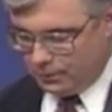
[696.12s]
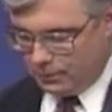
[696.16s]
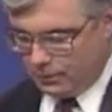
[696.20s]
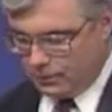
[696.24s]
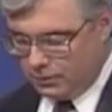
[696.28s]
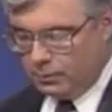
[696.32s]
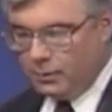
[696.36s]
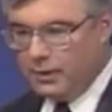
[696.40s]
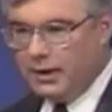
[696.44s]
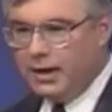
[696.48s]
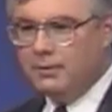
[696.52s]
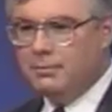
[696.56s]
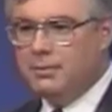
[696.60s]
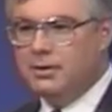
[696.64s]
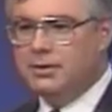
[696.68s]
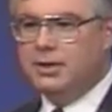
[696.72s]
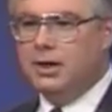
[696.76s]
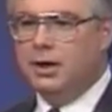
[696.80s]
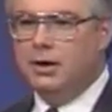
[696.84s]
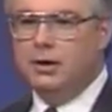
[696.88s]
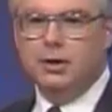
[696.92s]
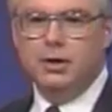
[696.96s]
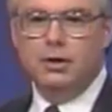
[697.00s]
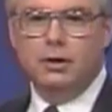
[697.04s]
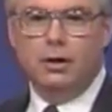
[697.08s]
We get
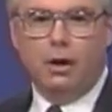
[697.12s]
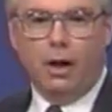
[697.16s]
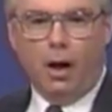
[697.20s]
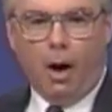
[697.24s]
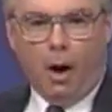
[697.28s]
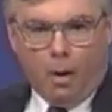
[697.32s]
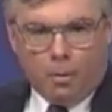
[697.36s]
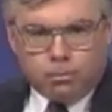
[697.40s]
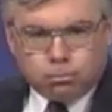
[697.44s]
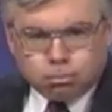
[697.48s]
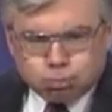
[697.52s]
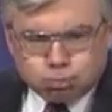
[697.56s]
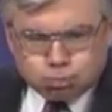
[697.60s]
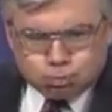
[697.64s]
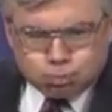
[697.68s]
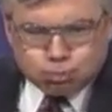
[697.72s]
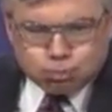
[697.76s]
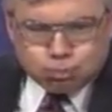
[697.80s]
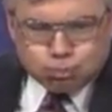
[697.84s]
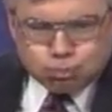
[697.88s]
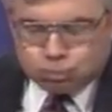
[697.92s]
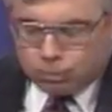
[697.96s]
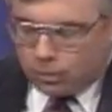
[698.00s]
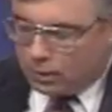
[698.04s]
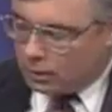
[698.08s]
material
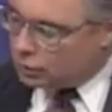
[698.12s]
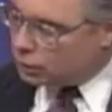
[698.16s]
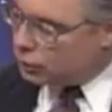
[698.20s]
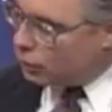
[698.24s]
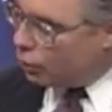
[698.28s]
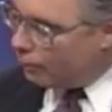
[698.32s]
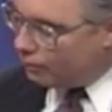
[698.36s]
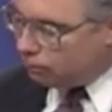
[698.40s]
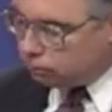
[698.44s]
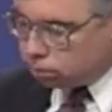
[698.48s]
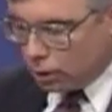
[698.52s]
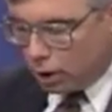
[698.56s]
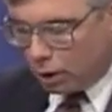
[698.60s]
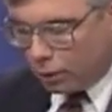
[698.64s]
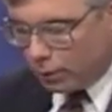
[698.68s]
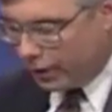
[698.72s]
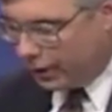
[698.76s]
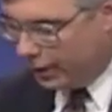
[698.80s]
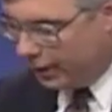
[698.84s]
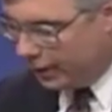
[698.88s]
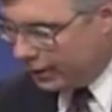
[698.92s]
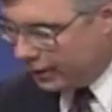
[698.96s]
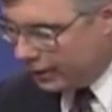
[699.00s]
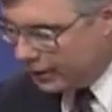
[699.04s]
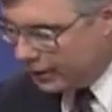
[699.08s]
so bloated.